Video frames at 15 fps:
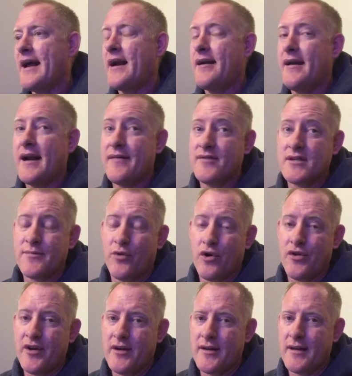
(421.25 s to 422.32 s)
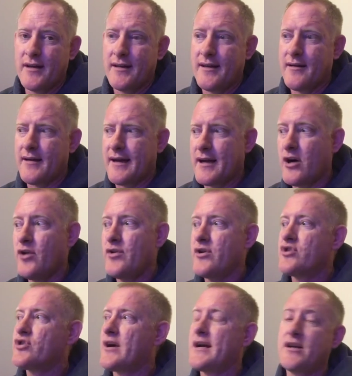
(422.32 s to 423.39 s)
not have the support there, that they're like, oh, you're
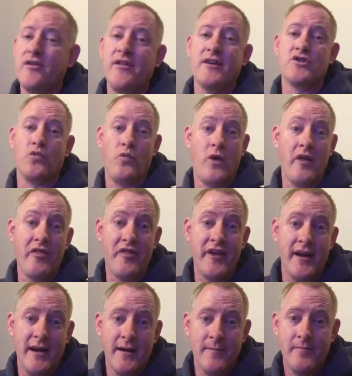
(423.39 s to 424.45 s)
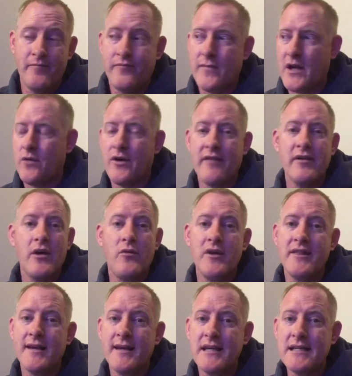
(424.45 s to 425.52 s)
trying to do this one thing. Whatever that one
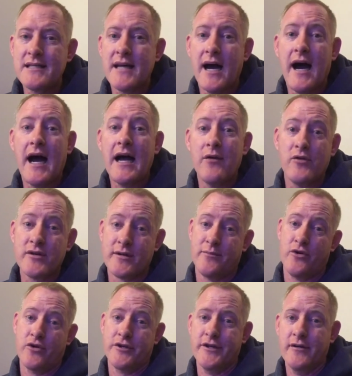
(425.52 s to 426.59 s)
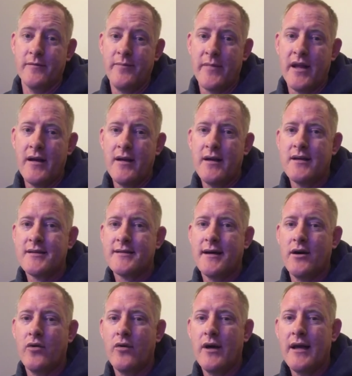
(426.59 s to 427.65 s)
thing is, I will support you.
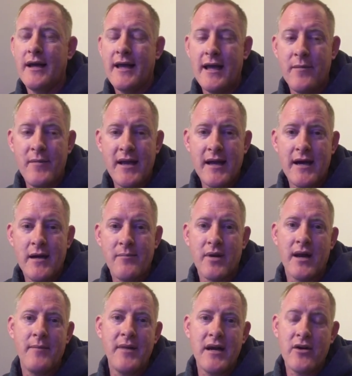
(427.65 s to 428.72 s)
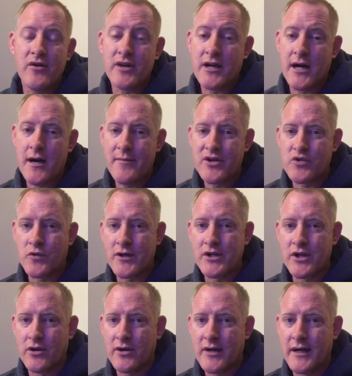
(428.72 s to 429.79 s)
So hit me up. Let me know in the comments what
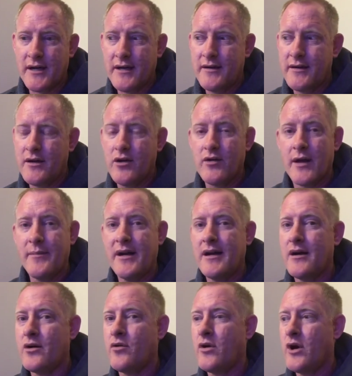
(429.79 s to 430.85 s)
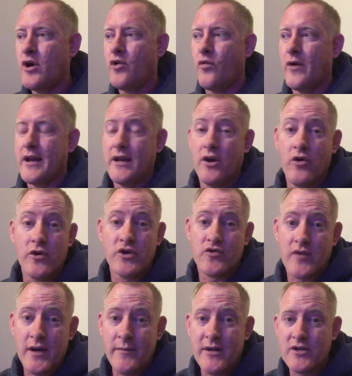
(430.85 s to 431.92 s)
you're looking to do. Let me know what your
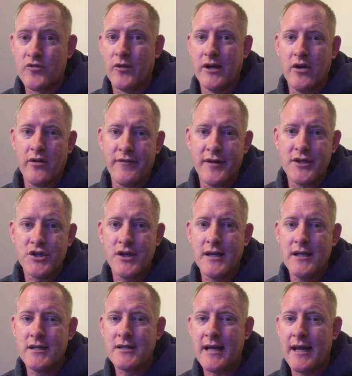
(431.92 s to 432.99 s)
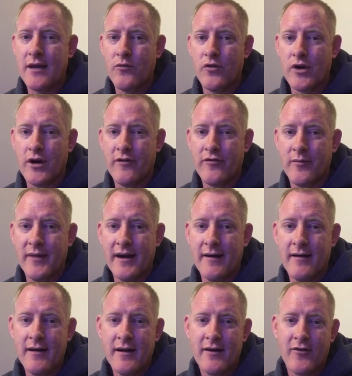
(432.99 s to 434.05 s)
dream is, what your vision is, and we'll go from there.
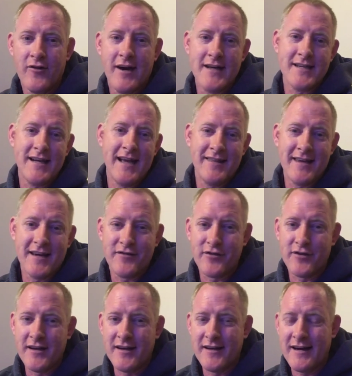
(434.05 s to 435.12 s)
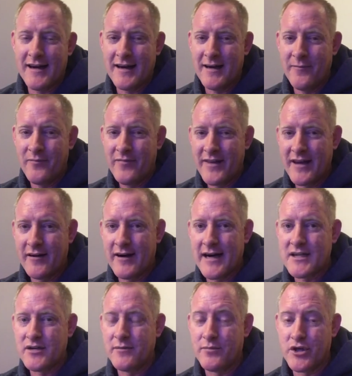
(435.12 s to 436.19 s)
Rosalind, hey, thanks for the
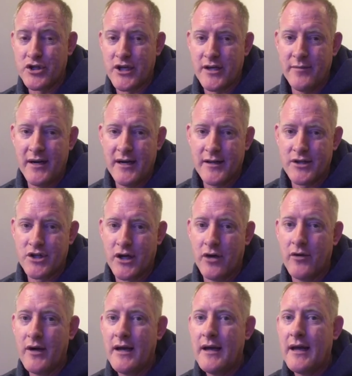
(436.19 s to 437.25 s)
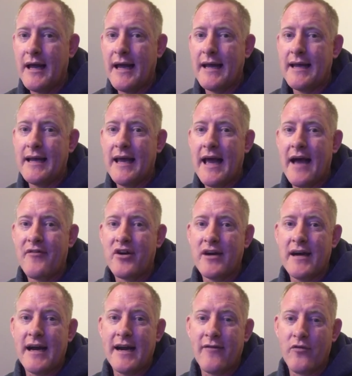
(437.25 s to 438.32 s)
interaction. Appreciate you being on the show. Hey, have a good
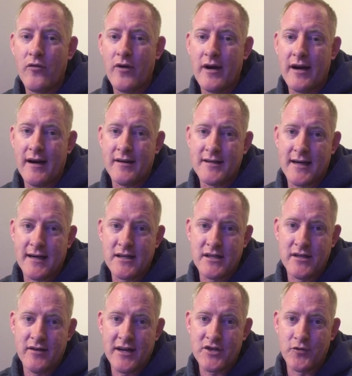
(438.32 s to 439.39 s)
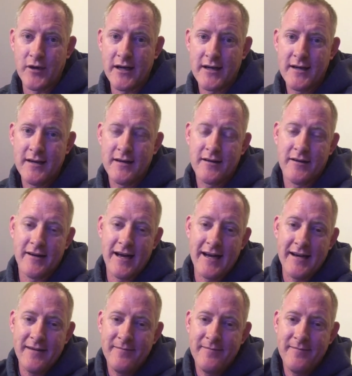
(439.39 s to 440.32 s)
night, everyone, and I'll talk to you next week. Good night.